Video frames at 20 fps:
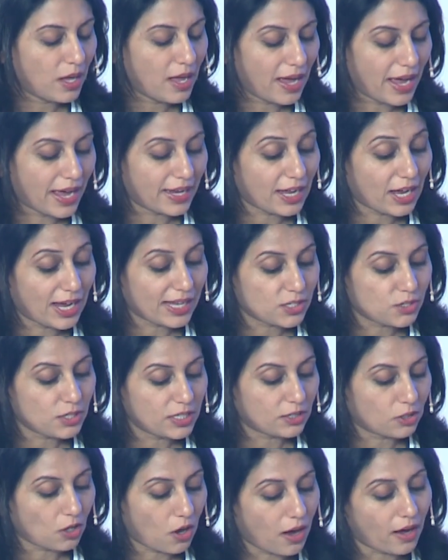and I actually
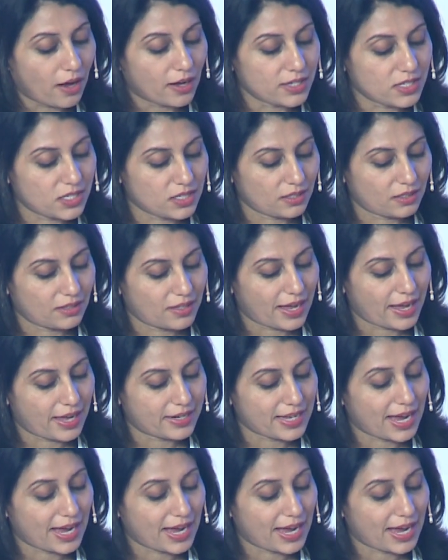thought that